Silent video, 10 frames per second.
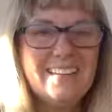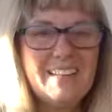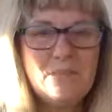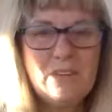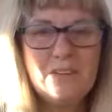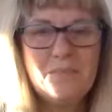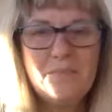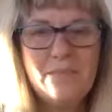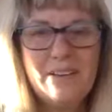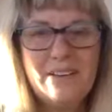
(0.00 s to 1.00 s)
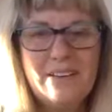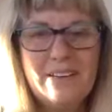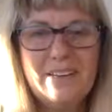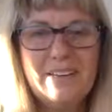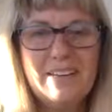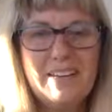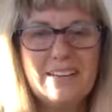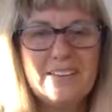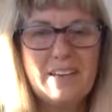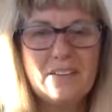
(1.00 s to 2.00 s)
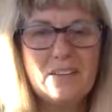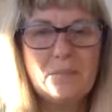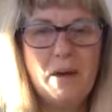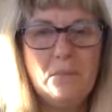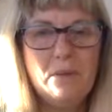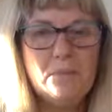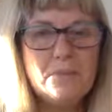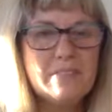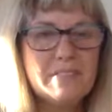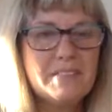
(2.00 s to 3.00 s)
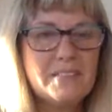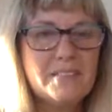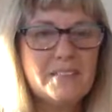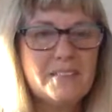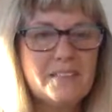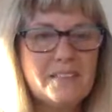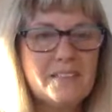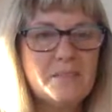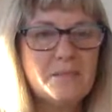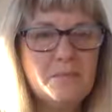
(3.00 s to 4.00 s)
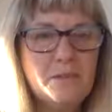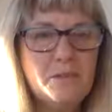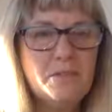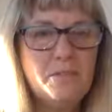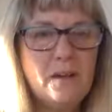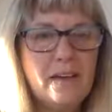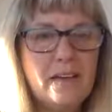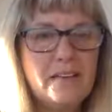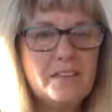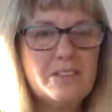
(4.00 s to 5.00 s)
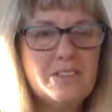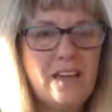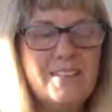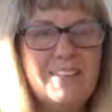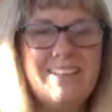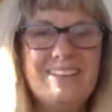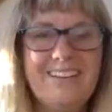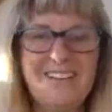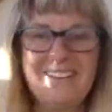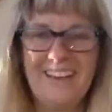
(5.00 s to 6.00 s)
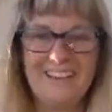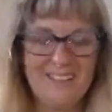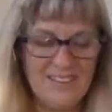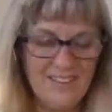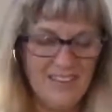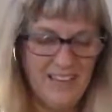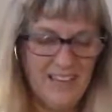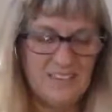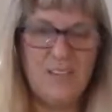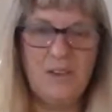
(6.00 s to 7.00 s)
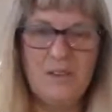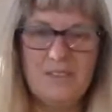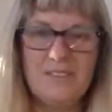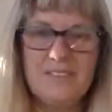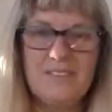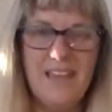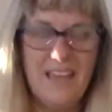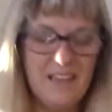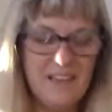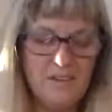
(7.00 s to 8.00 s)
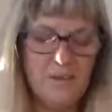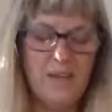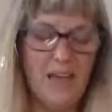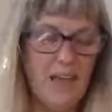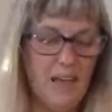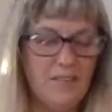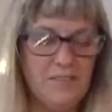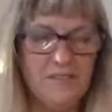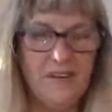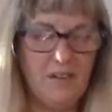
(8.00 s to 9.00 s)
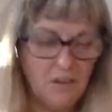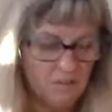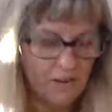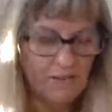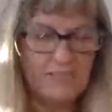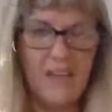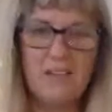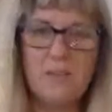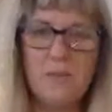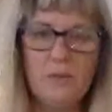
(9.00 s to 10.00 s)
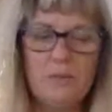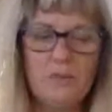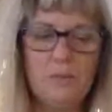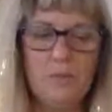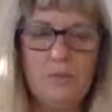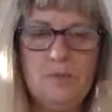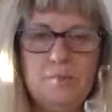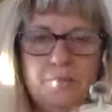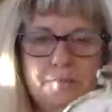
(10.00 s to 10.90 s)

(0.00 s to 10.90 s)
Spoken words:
Let me X out of the pop-ups, move my chat. Okay. So today we have a very recognizable symbol.